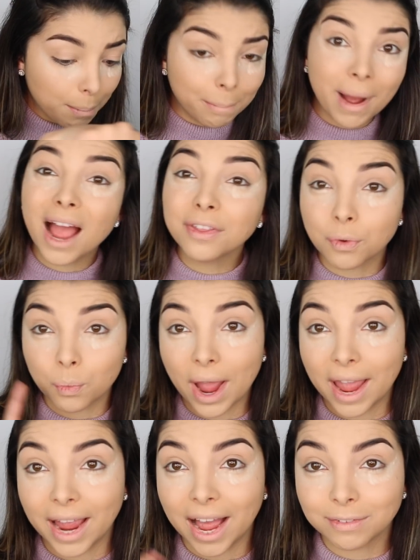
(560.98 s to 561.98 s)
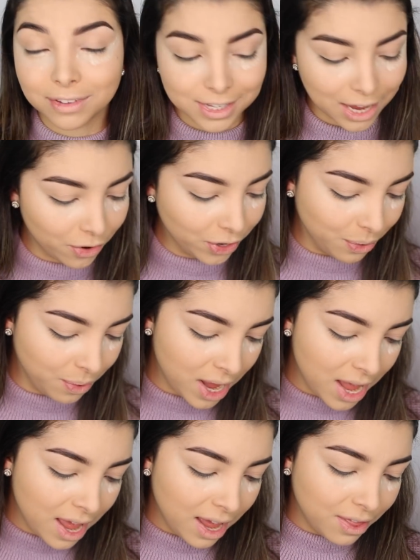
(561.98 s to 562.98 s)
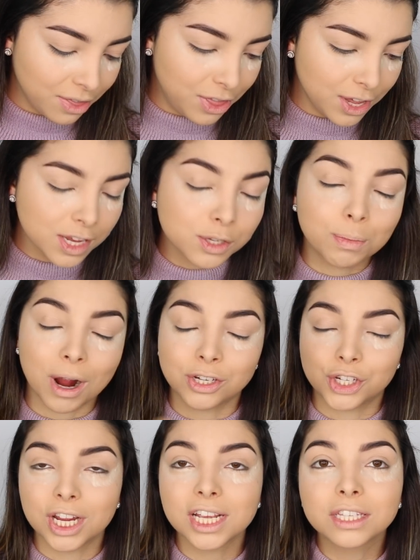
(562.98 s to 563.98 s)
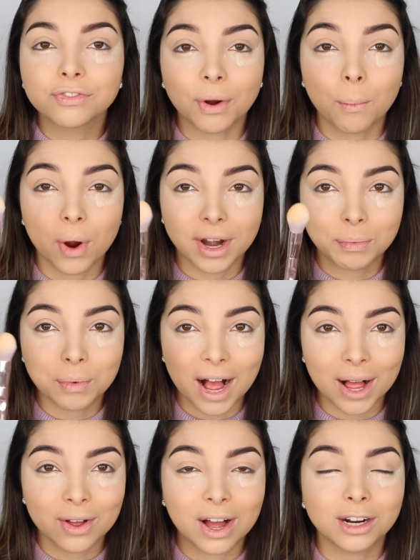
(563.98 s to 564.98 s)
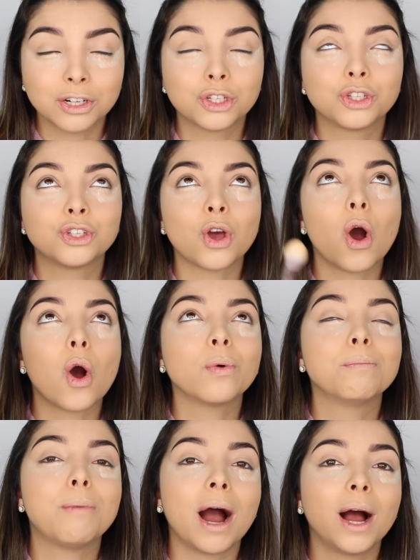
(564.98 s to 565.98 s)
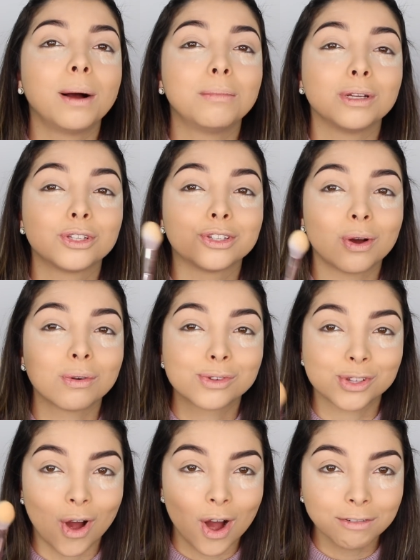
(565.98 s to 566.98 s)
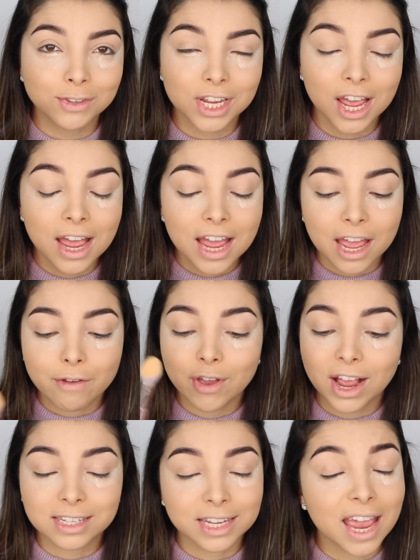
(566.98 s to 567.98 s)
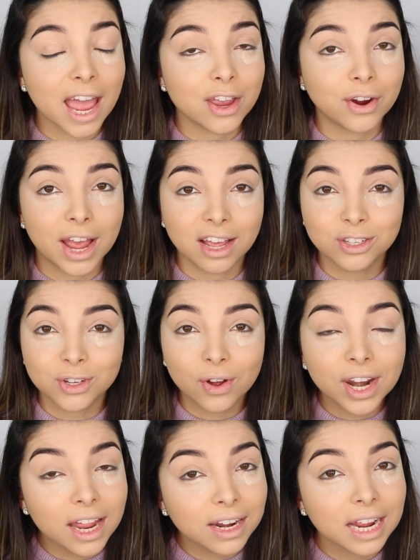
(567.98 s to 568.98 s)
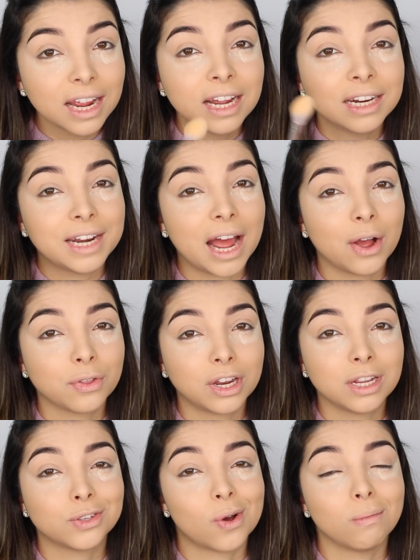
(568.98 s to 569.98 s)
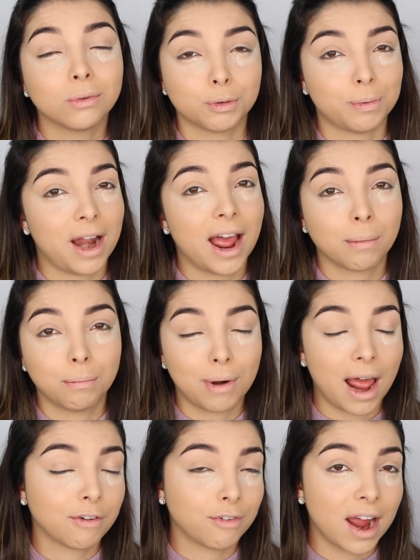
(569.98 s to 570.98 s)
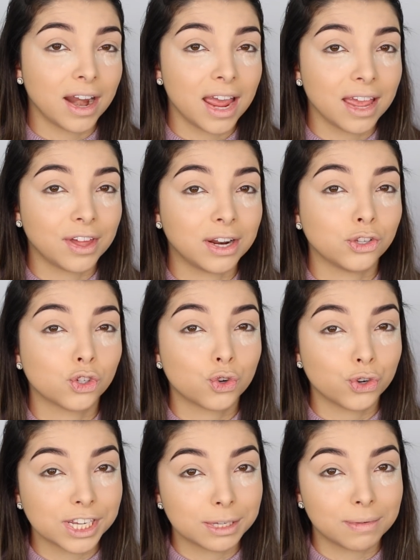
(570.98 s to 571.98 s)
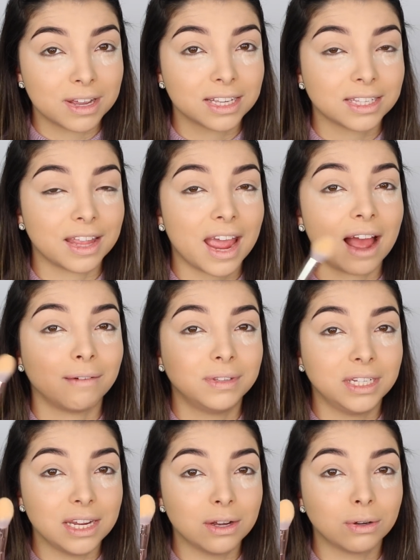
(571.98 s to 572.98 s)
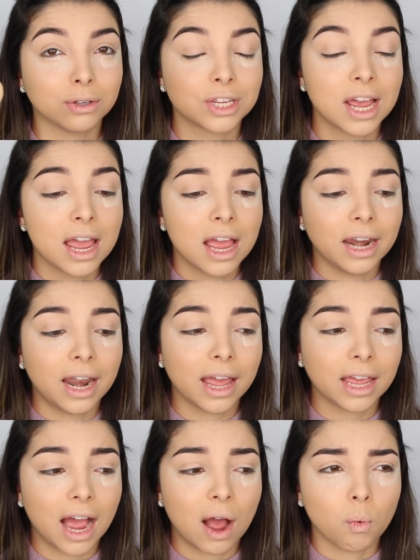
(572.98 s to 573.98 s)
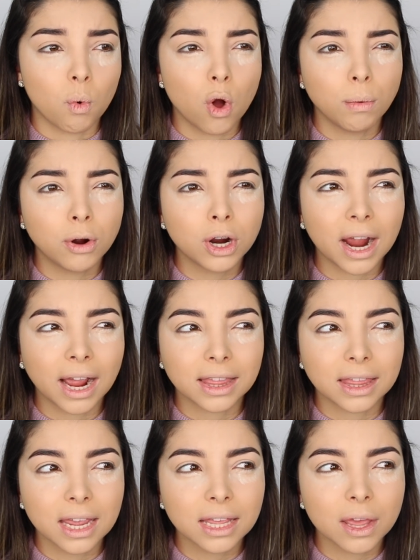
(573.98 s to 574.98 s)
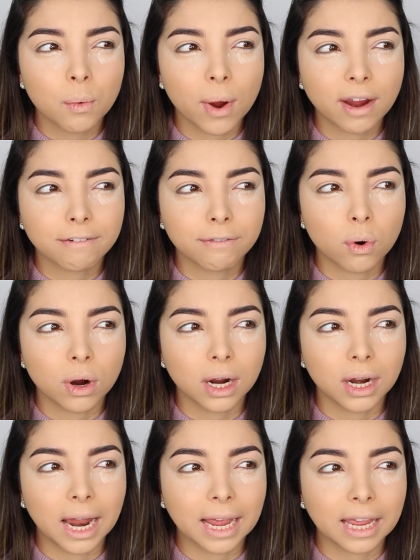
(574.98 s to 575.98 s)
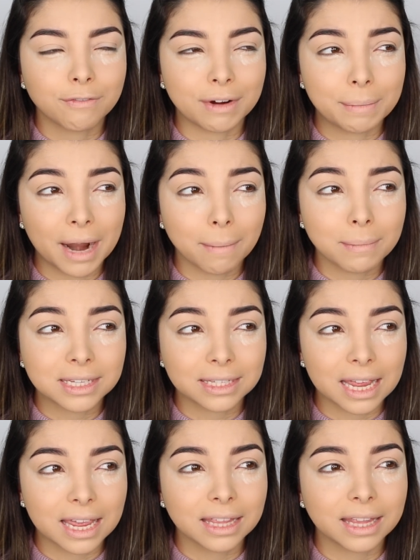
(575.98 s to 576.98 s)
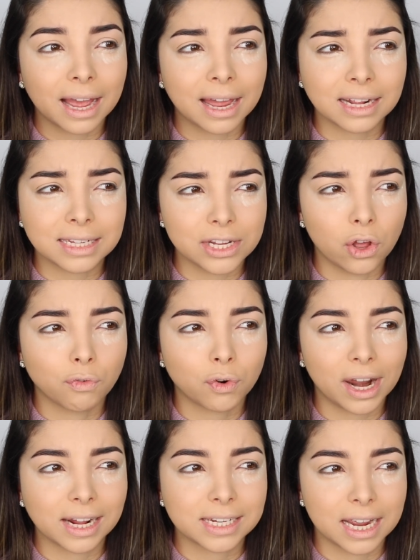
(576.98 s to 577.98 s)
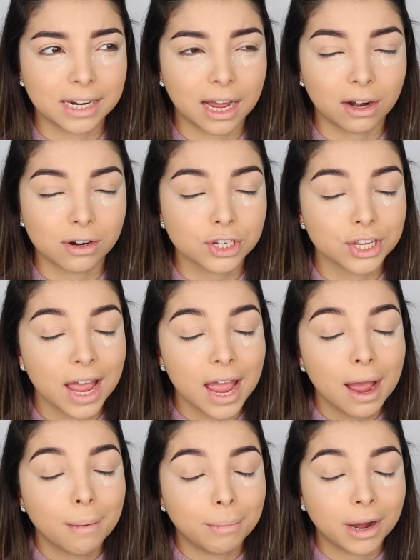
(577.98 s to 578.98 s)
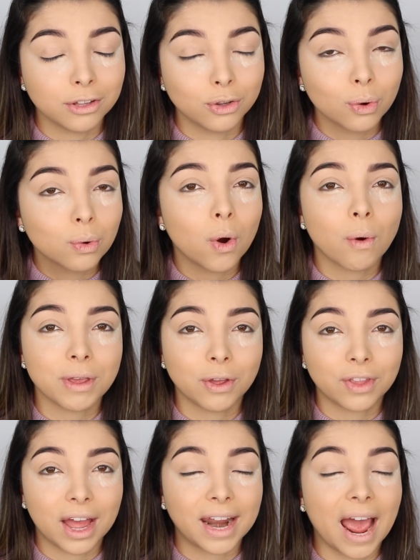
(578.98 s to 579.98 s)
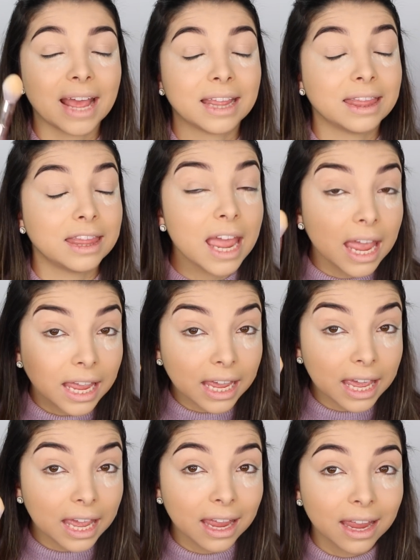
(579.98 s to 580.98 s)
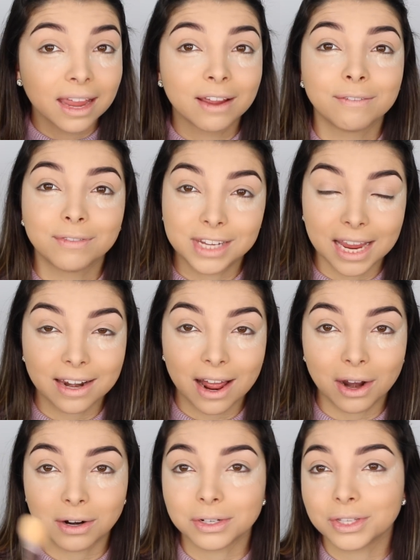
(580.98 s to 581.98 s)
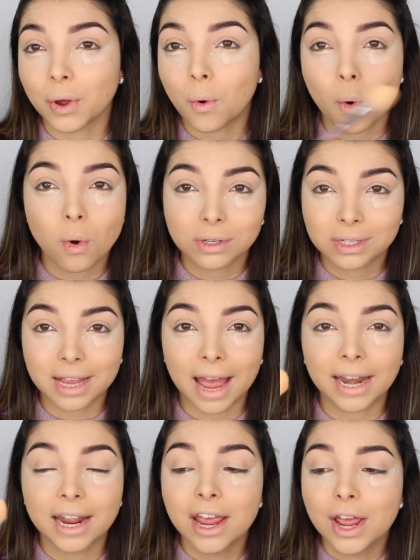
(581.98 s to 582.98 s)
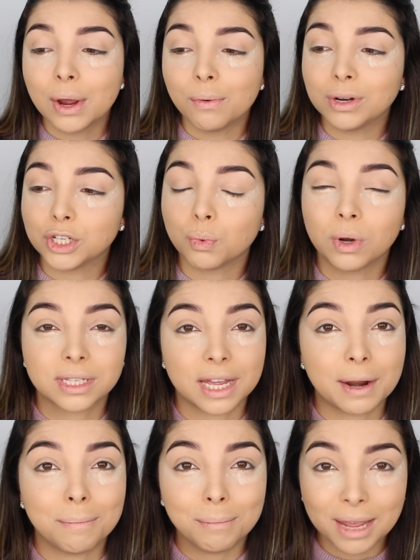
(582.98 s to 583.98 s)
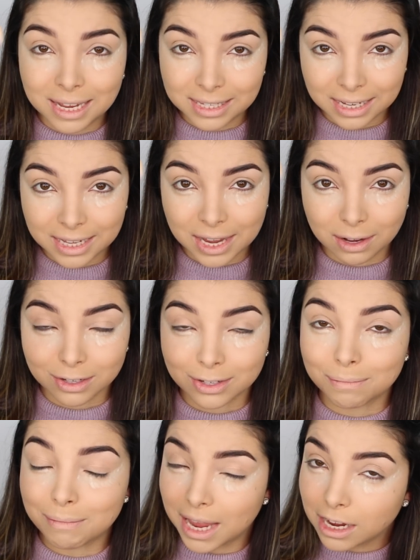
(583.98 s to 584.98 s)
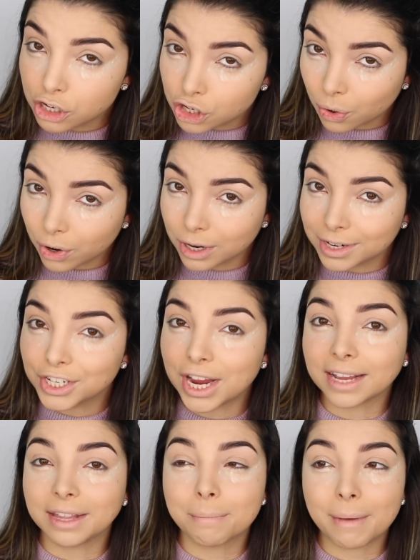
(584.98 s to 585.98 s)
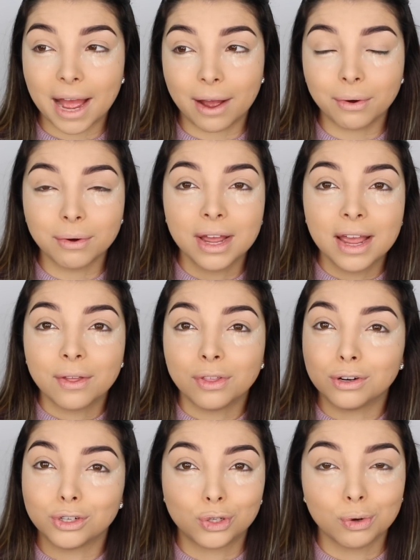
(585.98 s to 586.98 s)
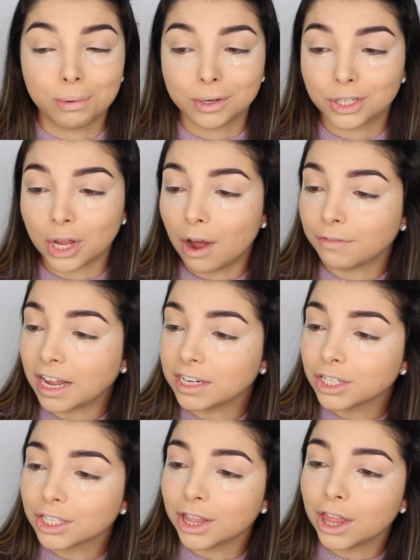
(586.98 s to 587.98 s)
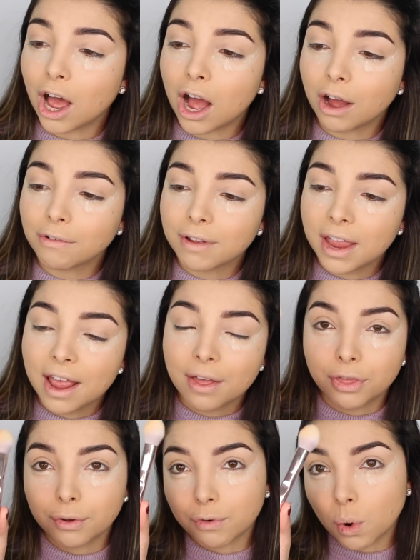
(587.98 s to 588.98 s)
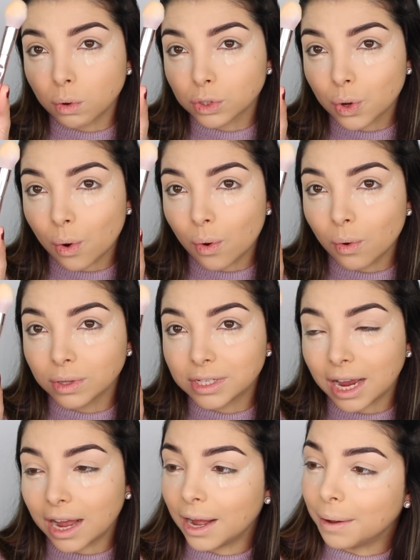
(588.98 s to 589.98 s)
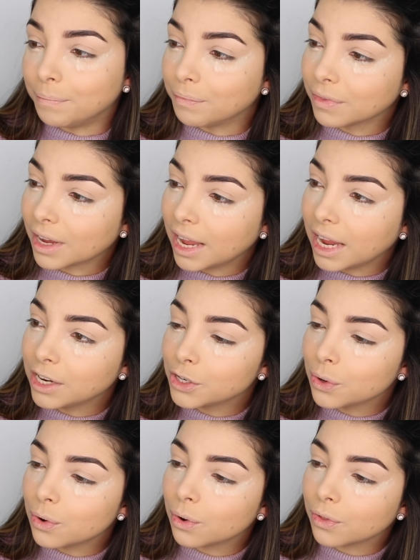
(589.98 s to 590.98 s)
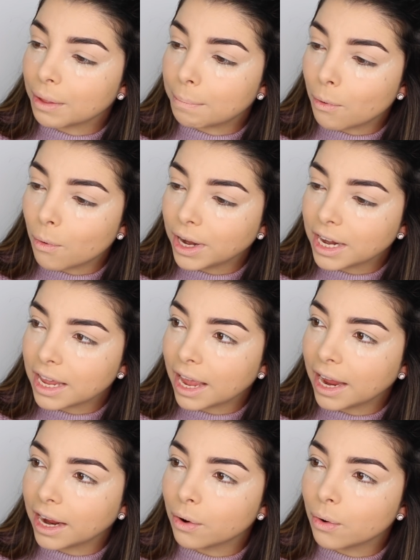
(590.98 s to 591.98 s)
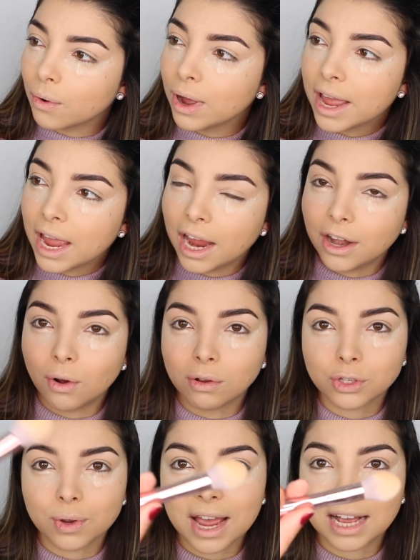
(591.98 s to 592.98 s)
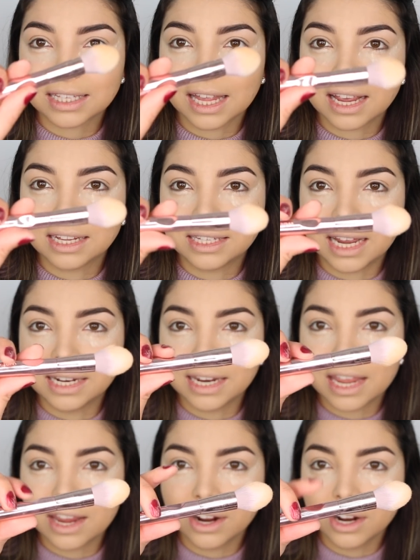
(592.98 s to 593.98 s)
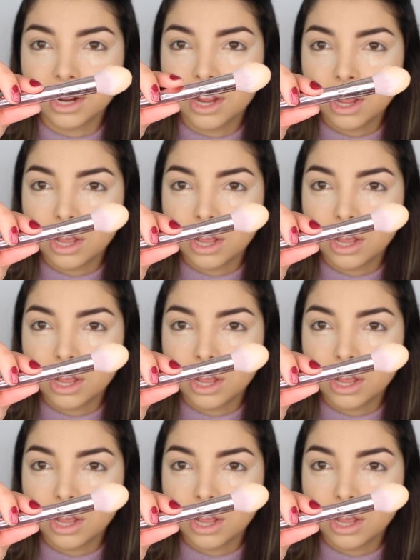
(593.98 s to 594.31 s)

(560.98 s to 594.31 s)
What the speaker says: By the way, I have to tell you, these brushes from Wet n Wild are so bomb, so soft. If you guys can get your hands on it, now that it's almost Black Friday, that is Christmas, that they have deals, like at Walmart, I think they were for like, if I'm not mistaken, they had a deal for like $10, but don't quote me on that. I think $10, the whole set, which was an amazing deal. So make sure you check them out. They're super soft. I just love the rose gold handle, the pointy angle, and also it has like a dent here